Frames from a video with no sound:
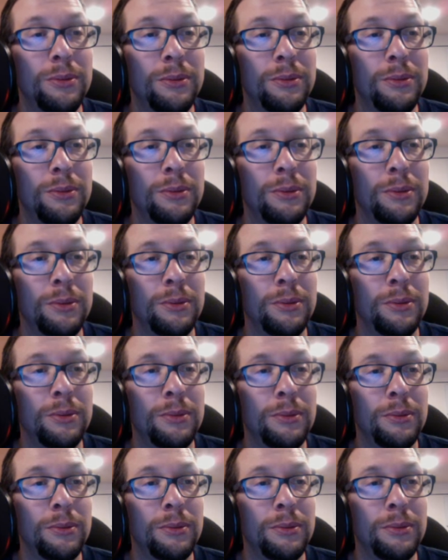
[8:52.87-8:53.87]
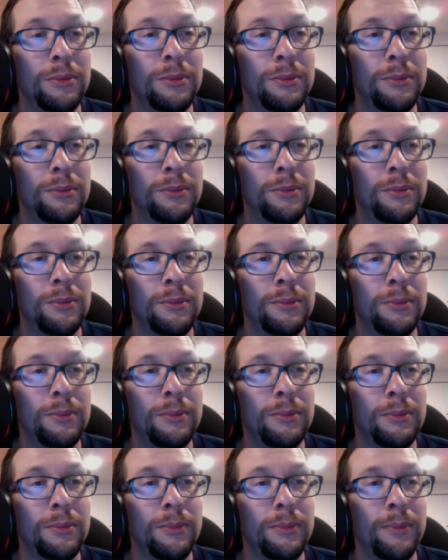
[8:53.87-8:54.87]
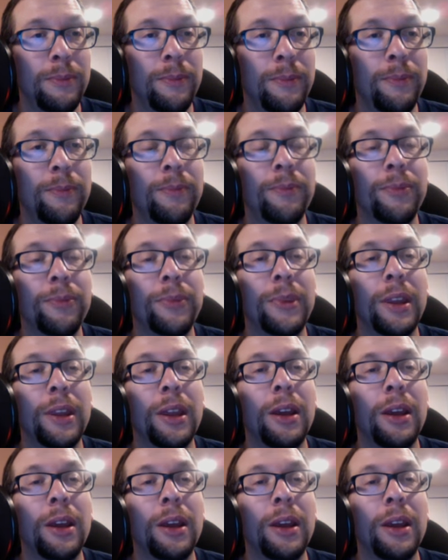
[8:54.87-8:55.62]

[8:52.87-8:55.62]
(no one is talking)